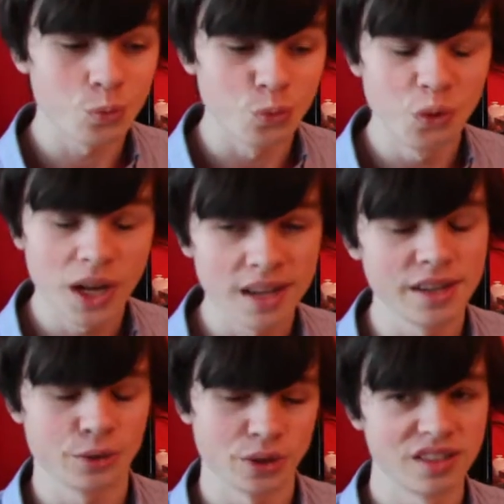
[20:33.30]
really
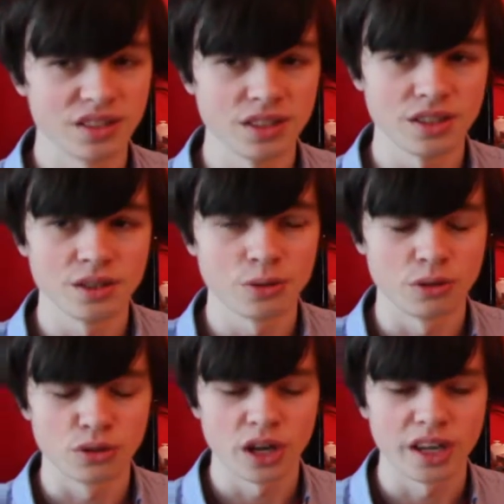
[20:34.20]
crazy, you
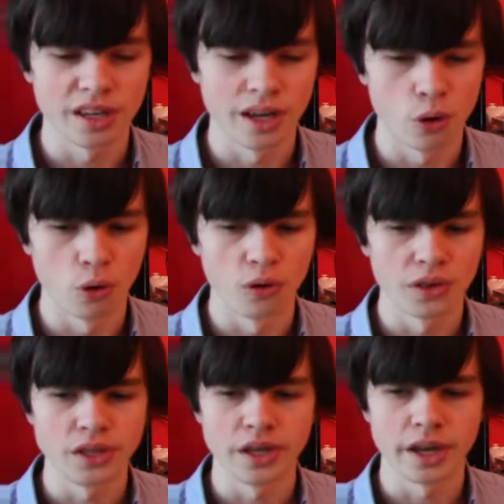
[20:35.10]
can try and get all
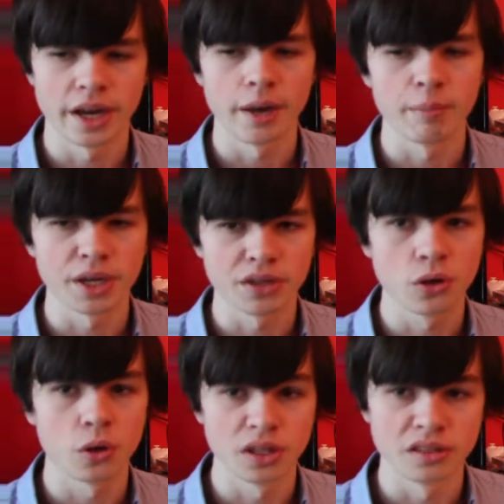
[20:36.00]
the uh, big
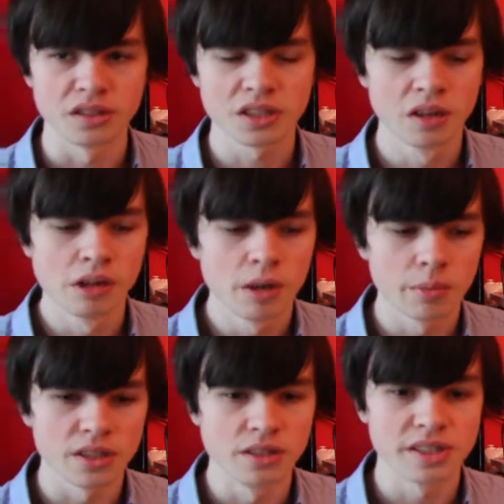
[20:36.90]
coins
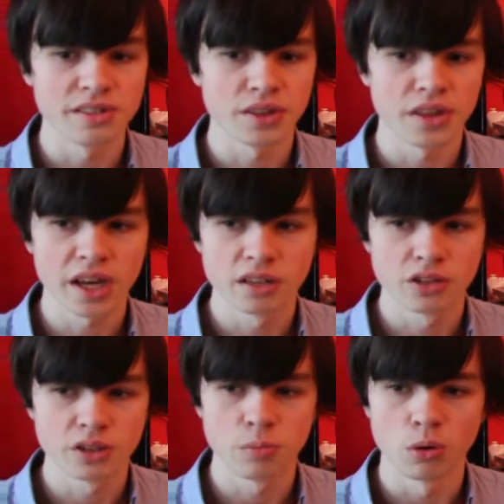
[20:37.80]
because that
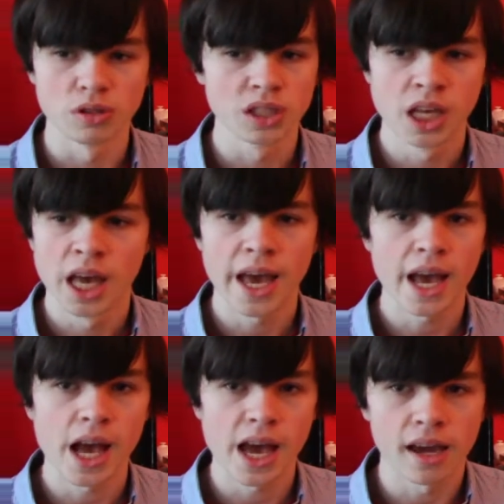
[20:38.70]
just puts
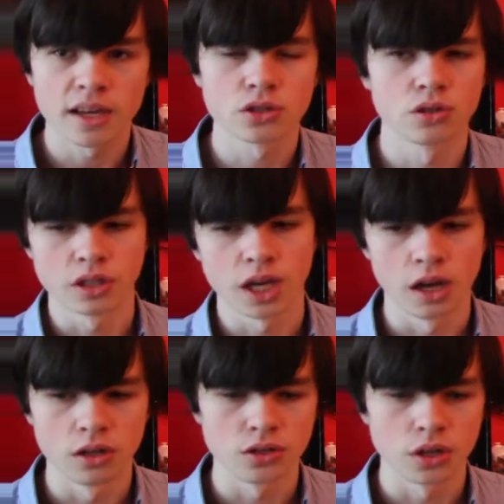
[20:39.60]
extra
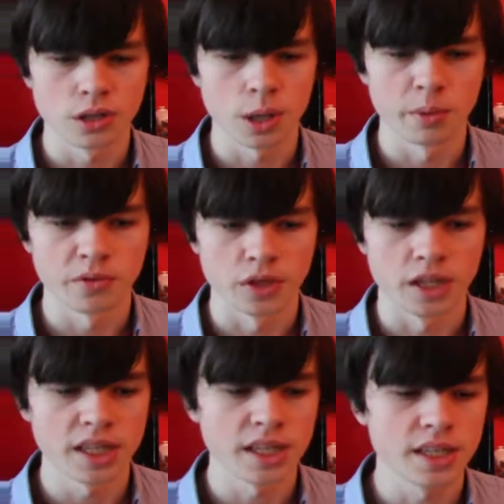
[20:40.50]
challenge on top of it.
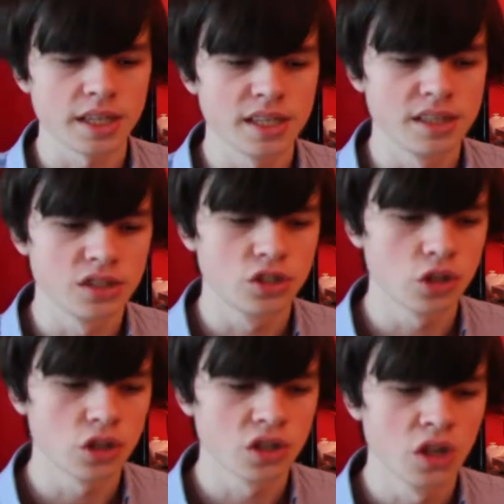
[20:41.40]
It is
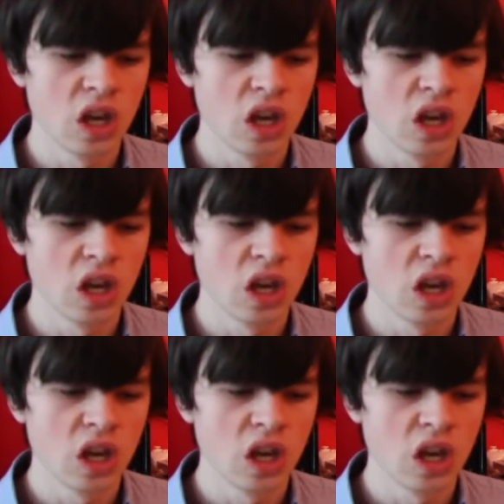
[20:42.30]
just